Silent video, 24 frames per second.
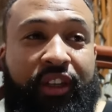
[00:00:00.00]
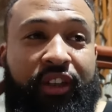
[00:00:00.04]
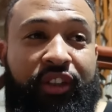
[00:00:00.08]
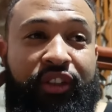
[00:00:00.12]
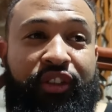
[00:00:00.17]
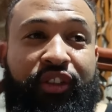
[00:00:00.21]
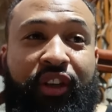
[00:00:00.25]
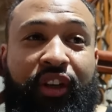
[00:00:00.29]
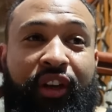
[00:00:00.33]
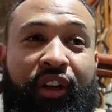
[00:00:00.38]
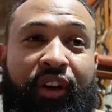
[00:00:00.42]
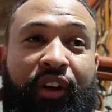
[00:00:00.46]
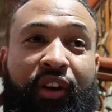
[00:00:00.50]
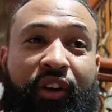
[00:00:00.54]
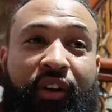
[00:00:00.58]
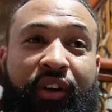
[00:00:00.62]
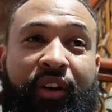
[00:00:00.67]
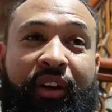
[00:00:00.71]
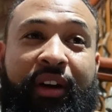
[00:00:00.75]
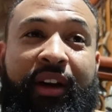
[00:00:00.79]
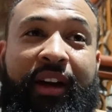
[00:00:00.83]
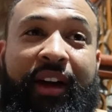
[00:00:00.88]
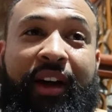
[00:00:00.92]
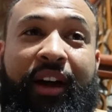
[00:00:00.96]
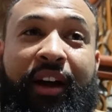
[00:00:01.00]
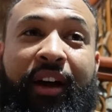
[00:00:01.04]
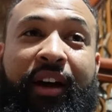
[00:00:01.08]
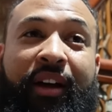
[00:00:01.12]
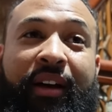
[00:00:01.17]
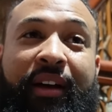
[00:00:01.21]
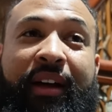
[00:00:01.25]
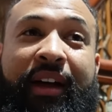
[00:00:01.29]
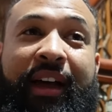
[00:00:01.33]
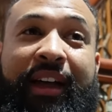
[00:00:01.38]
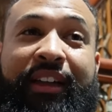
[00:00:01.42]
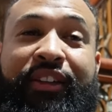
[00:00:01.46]
Shillong
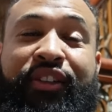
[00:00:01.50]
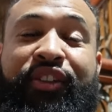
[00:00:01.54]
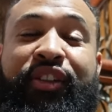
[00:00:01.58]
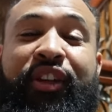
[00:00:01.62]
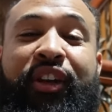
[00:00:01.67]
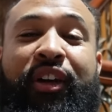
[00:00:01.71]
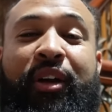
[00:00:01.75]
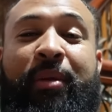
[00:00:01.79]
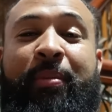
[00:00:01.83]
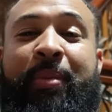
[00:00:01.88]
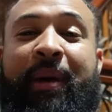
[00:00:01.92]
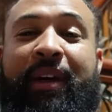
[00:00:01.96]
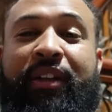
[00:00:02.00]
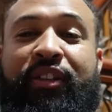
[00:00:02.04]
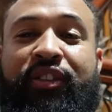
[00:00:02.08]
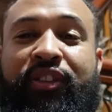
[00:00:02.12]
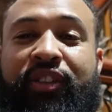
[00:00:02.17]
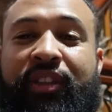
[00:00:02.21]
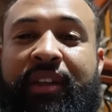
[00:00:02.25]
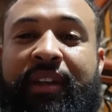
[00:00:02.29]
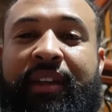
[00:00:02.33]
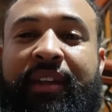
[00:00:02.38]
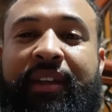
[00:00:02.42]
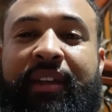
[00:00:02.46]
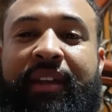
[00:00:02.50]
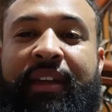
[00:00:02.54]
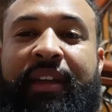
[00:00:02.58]
and Cherrapunji.